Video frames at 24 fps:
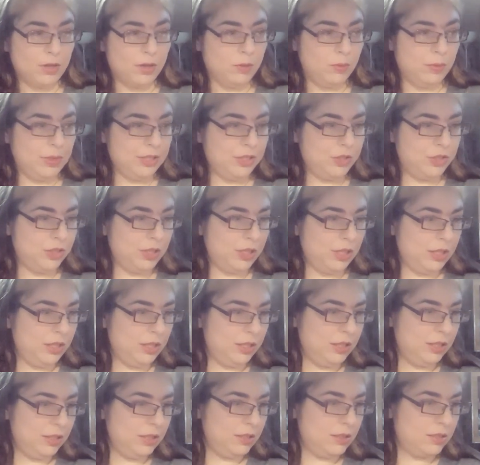which
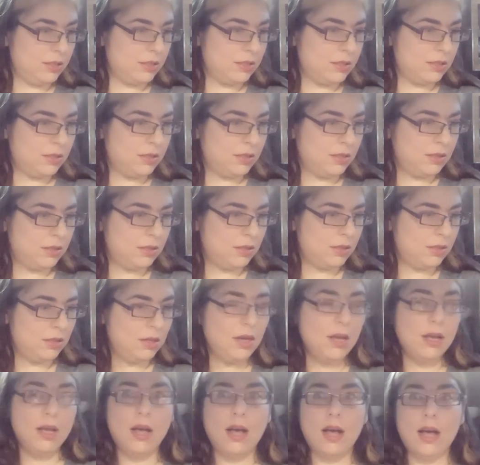is
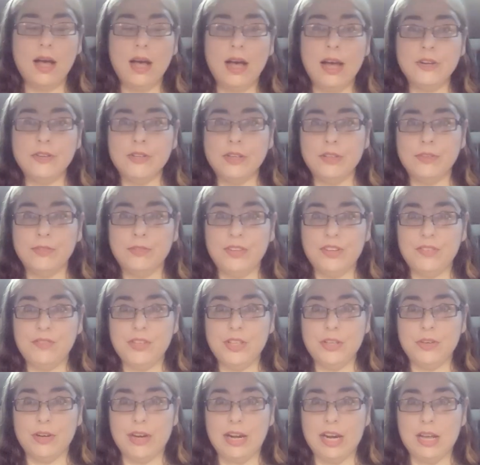150
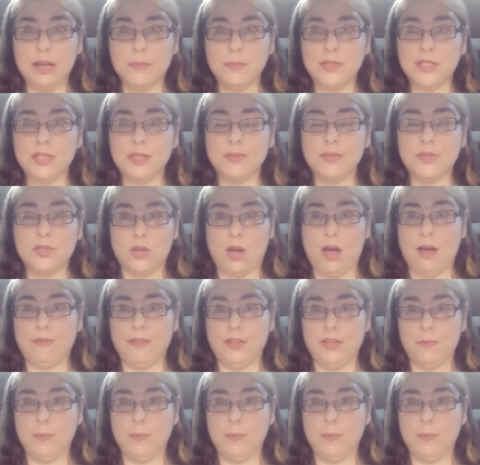grams of softened